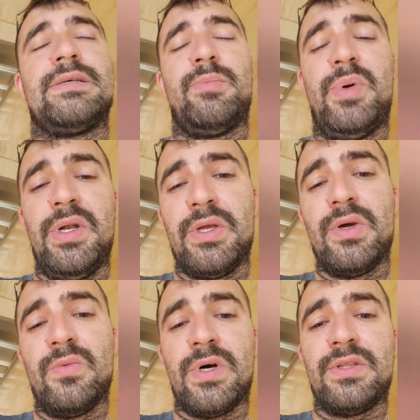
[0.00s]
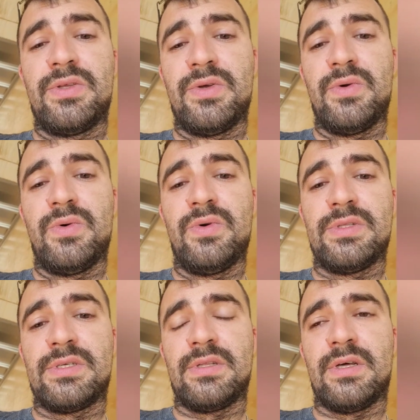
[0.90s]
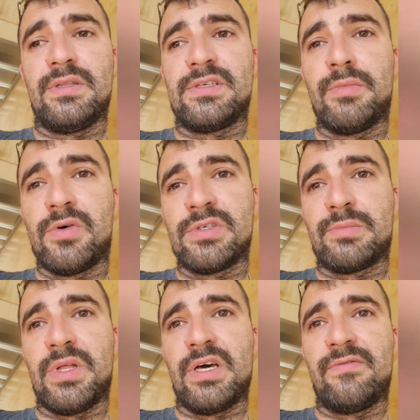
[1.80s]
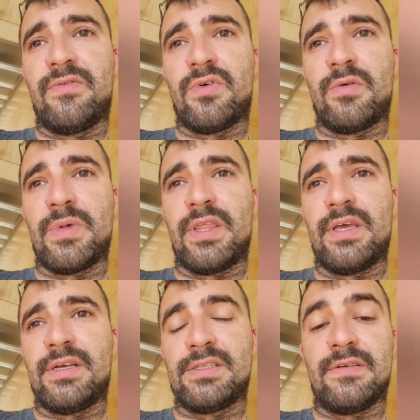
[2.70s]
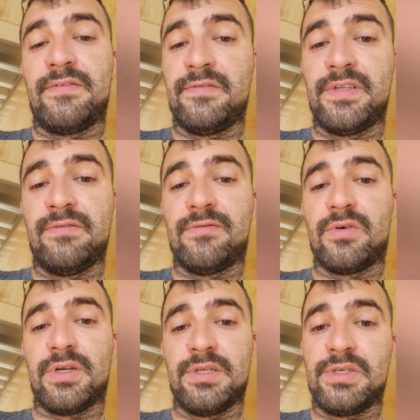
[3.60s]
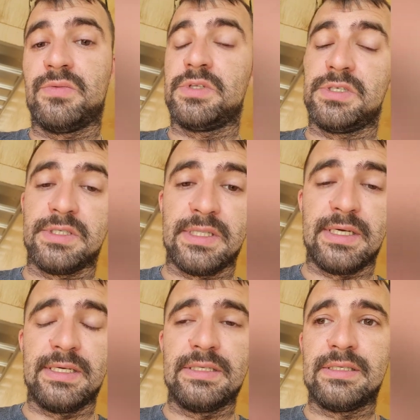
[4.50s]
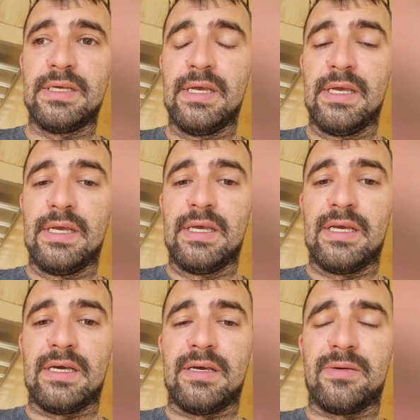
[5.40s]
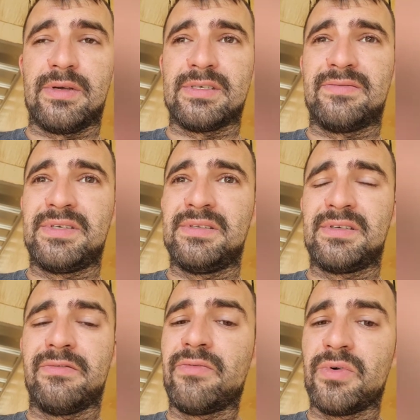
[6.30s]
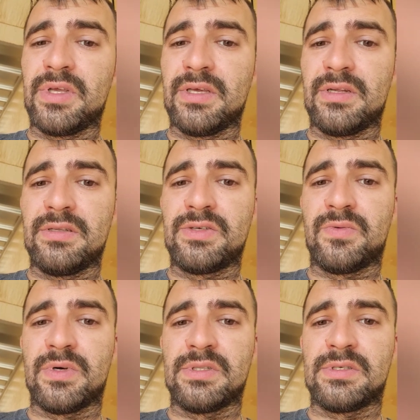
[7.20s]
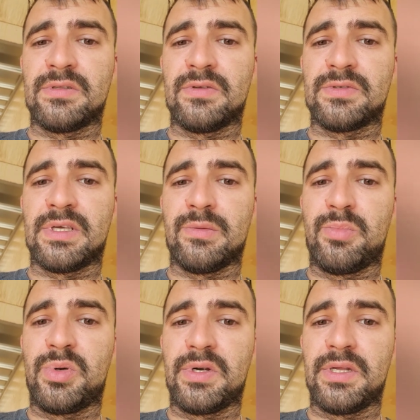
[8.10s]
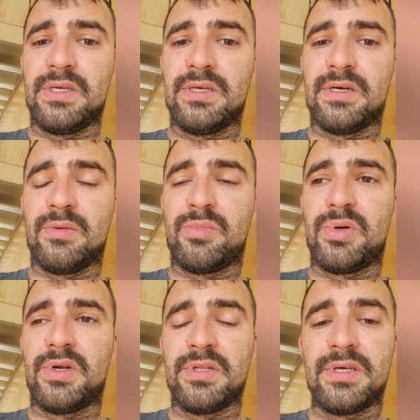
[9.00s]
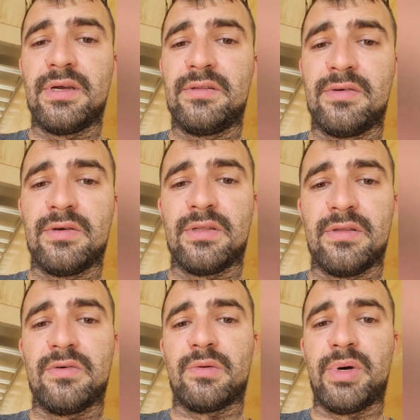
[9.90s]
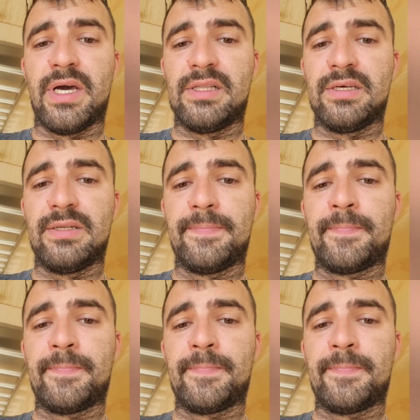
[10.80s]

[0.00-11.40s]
a pretty good one too. It's not the smallest platform. I think it's a 54-inch, which is nice because I've seen some 48-inch ones and those get pretty tight to unload a pallet.